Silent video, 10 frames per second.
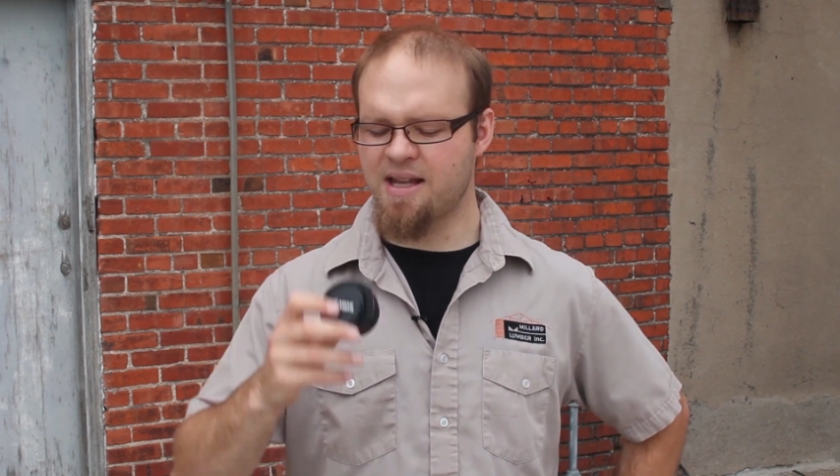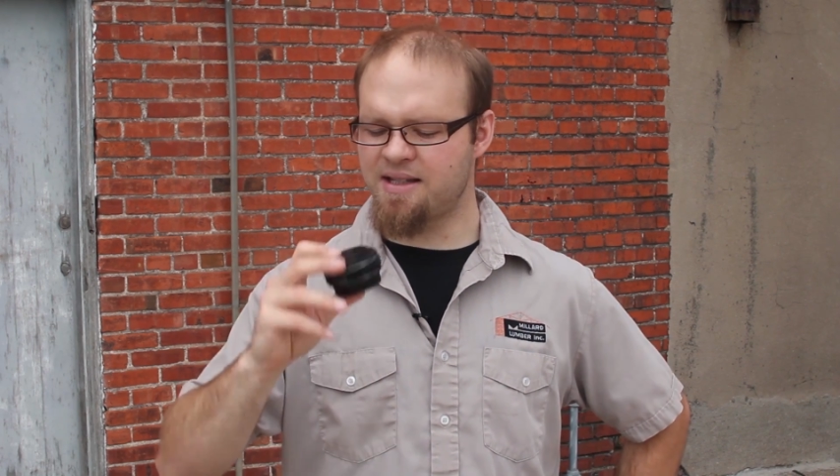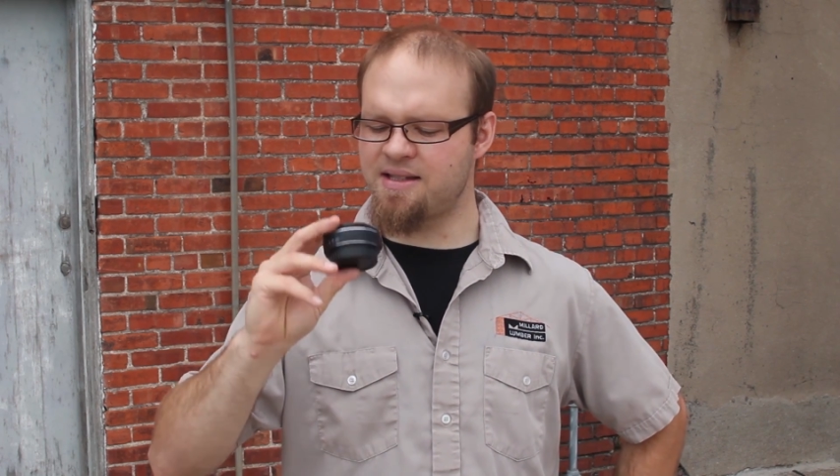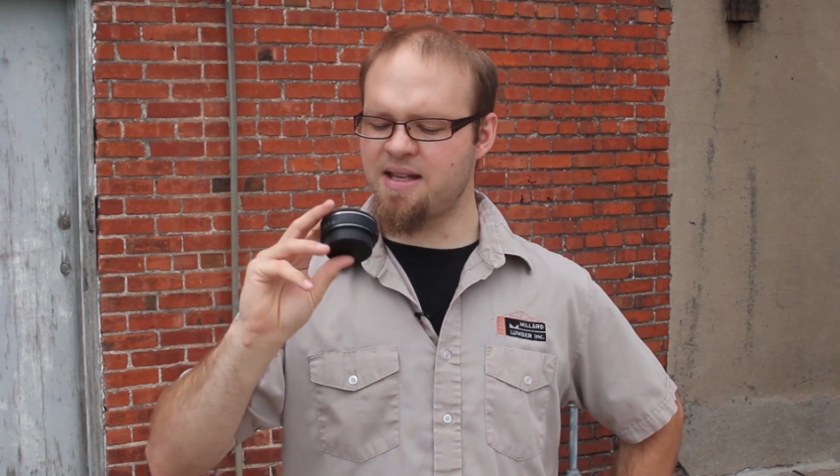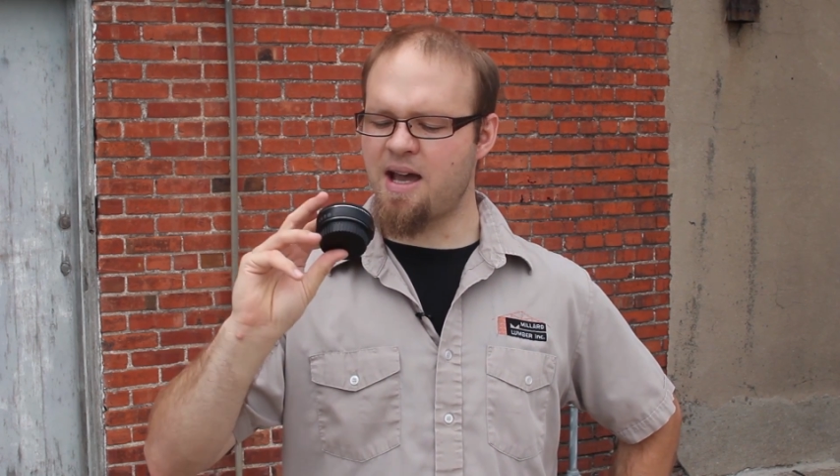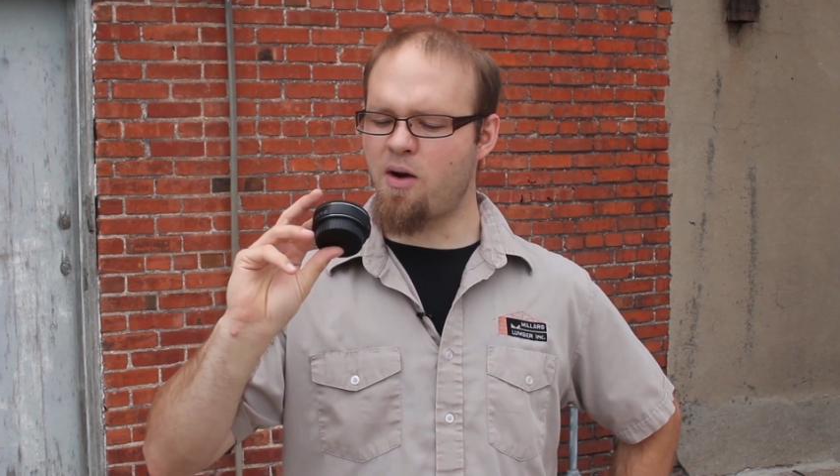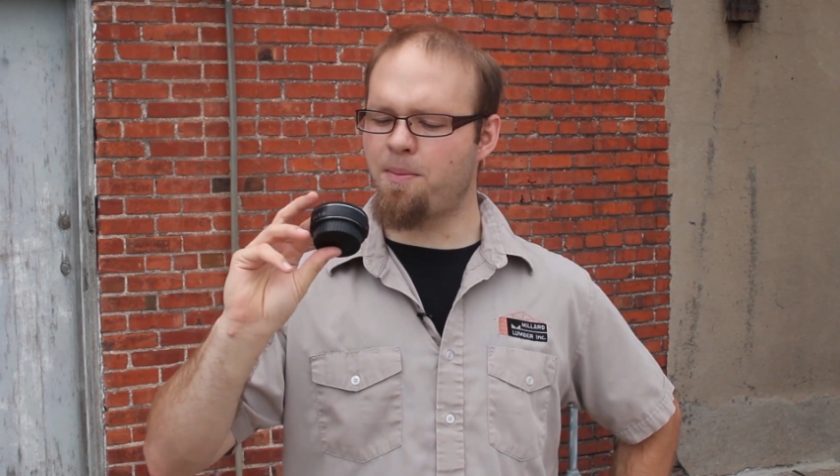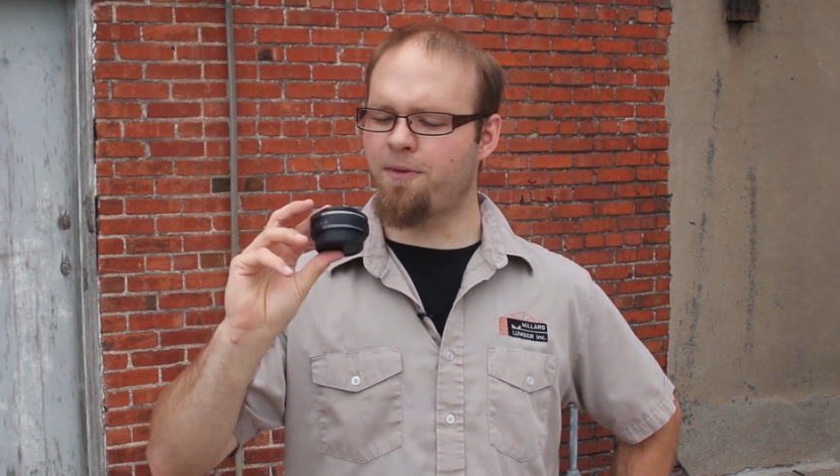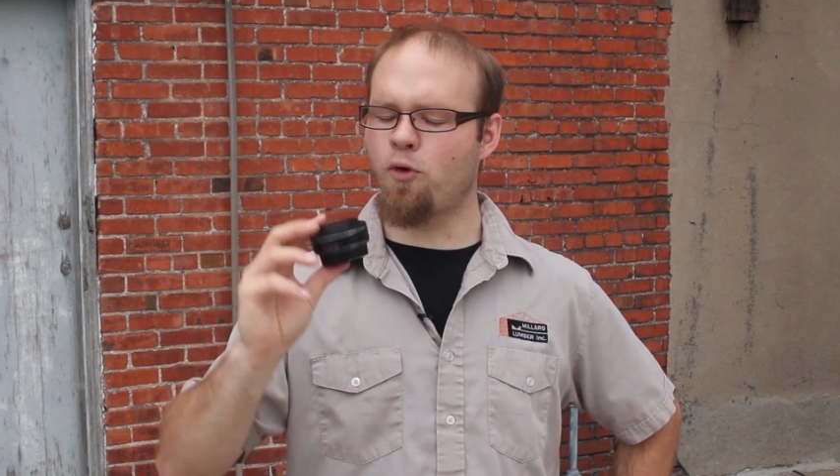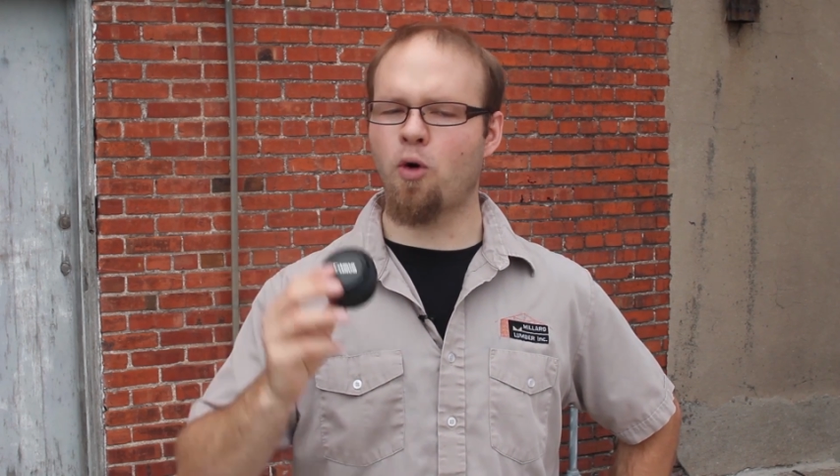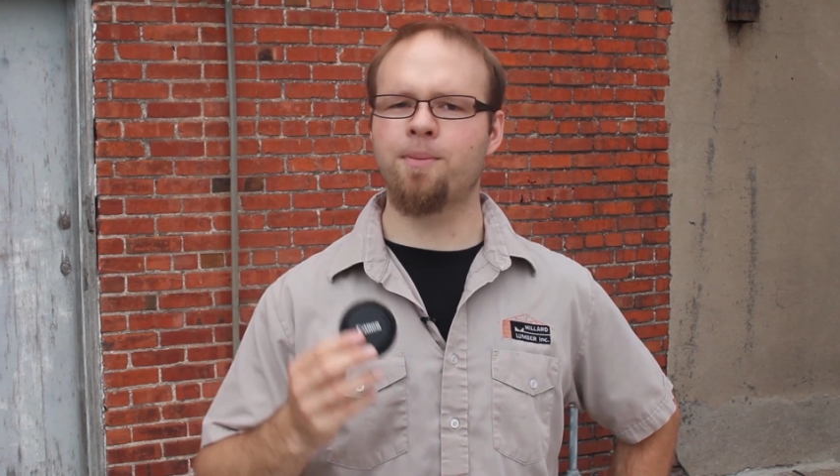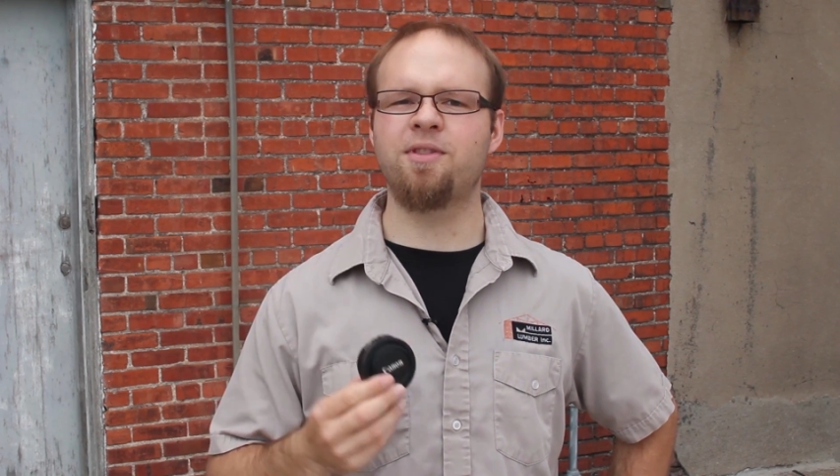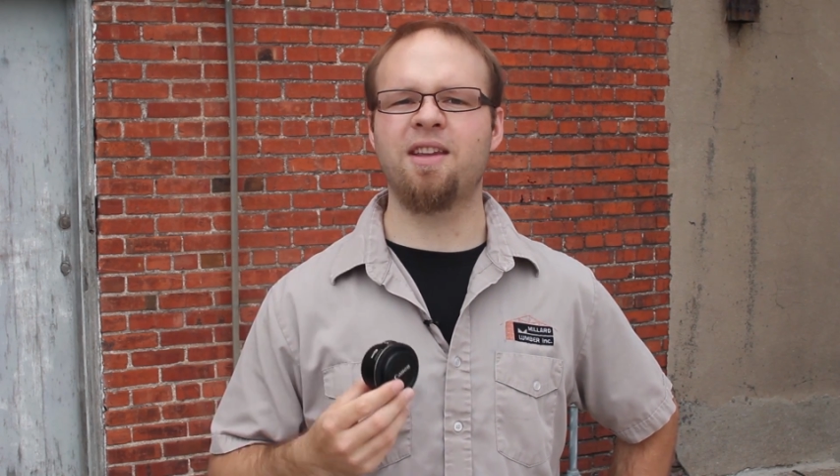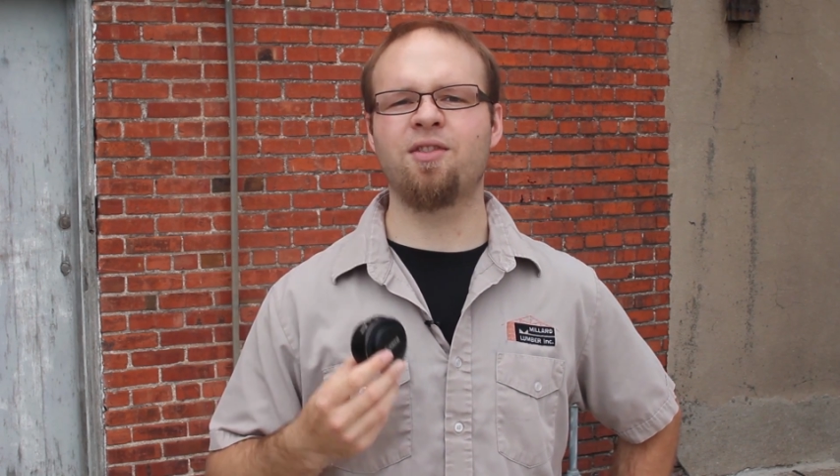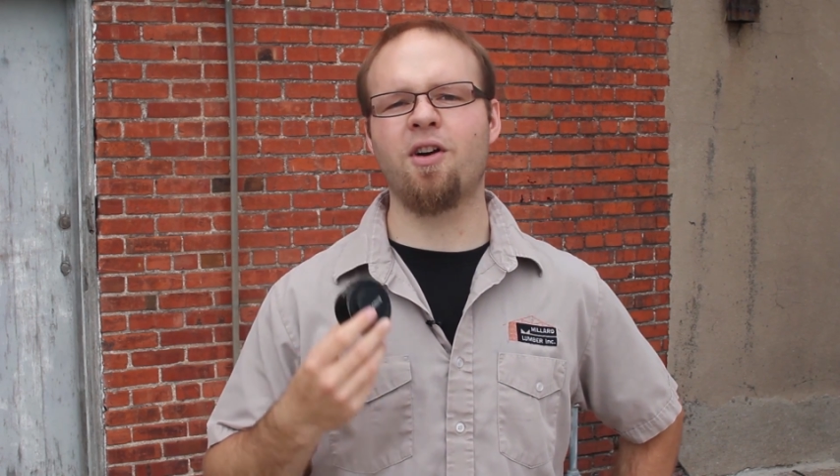to see how it performs
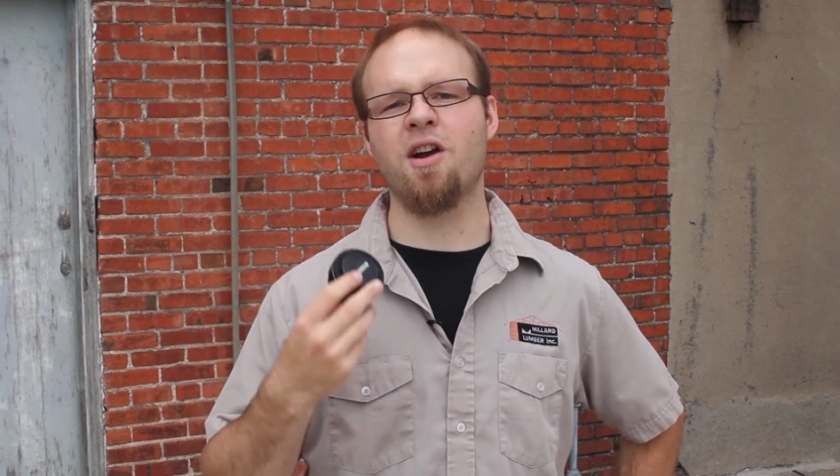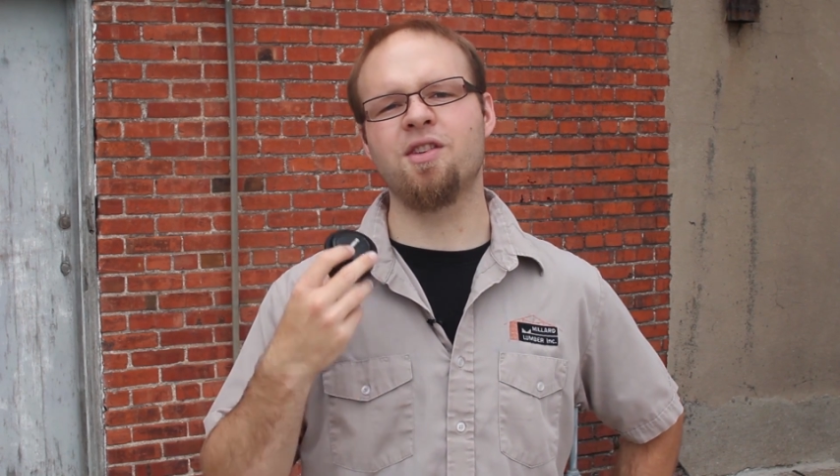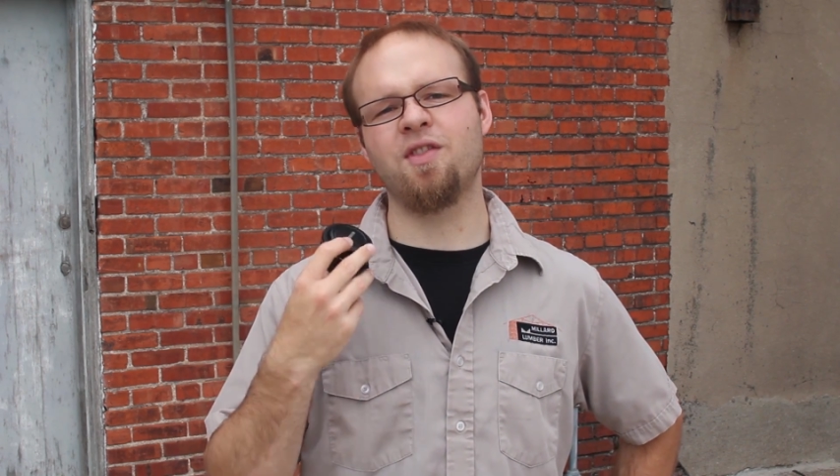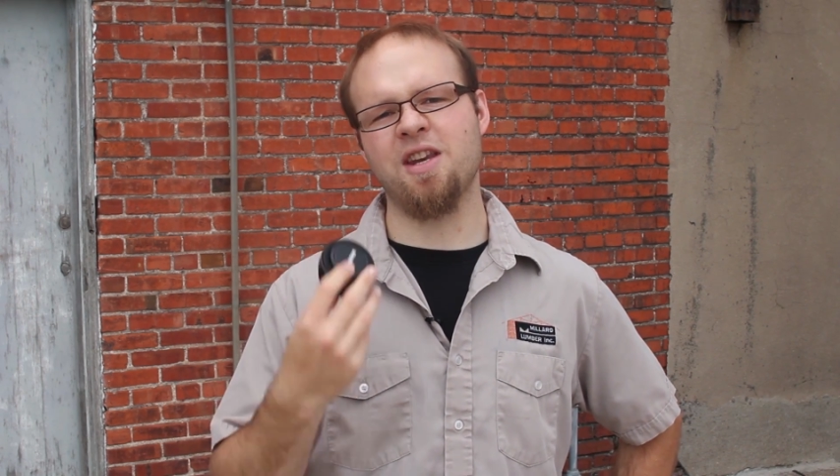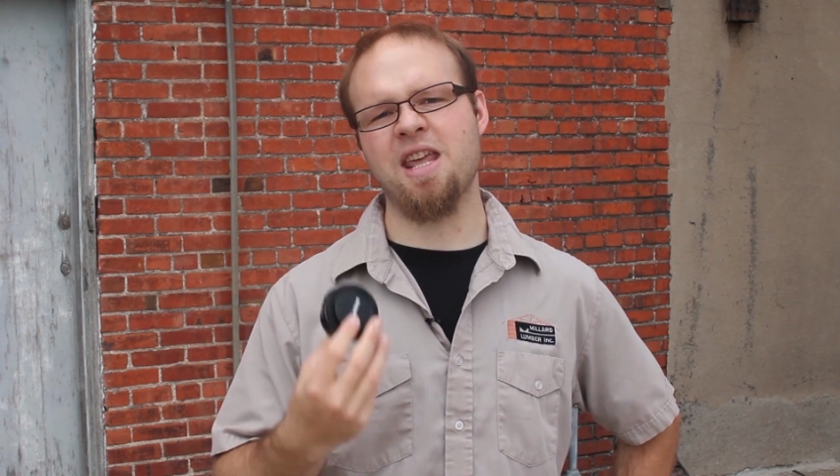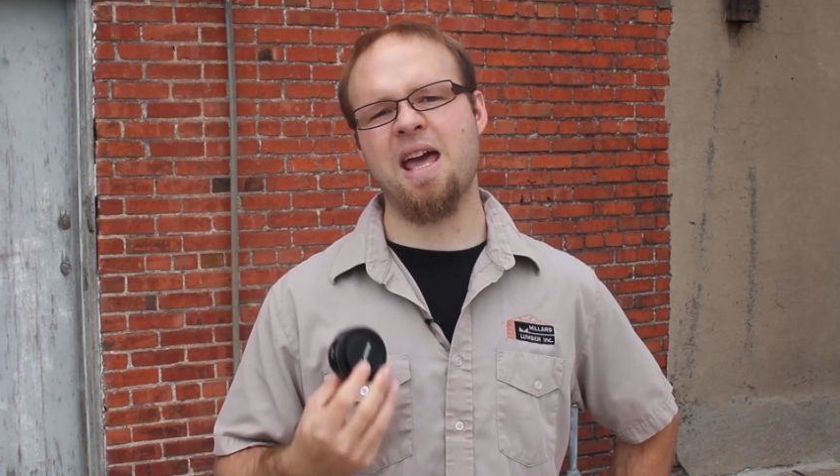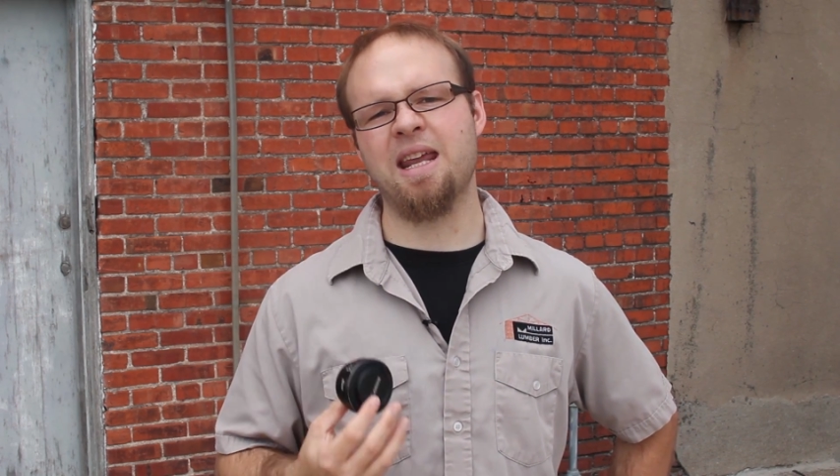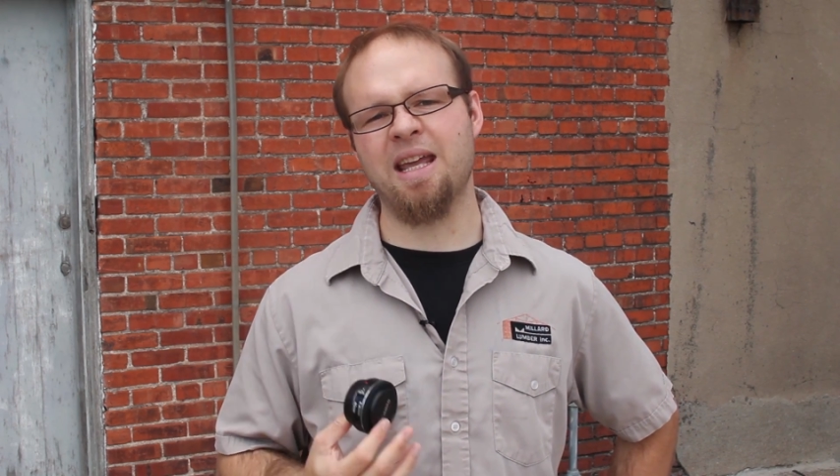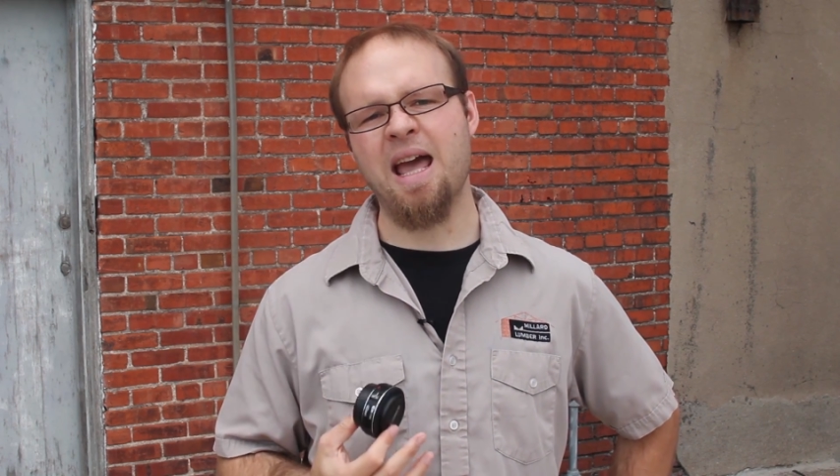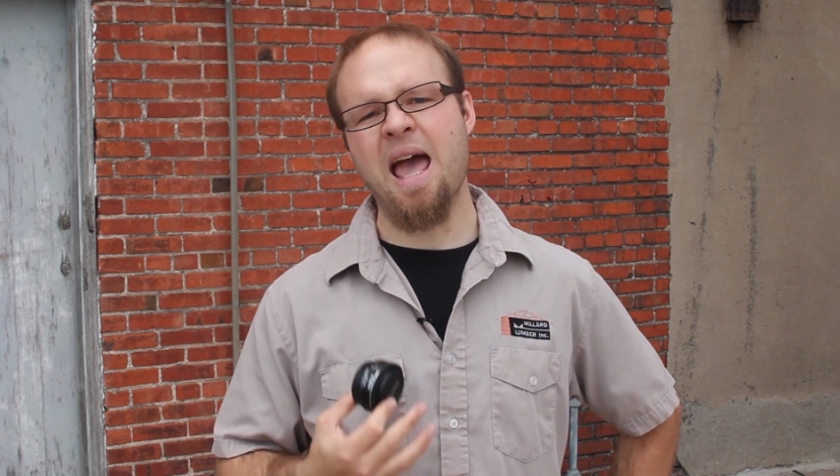as far as vignetting,